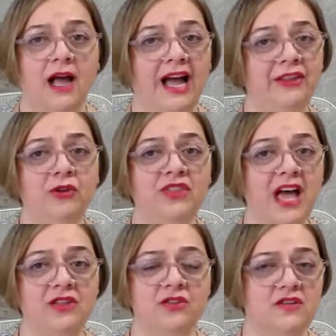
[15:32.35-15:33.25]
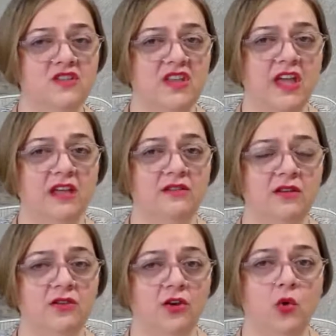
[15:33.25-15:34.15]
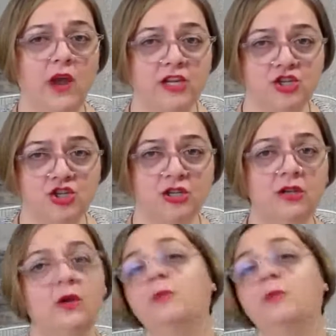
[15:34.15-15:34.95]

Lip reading: I don't understand the question,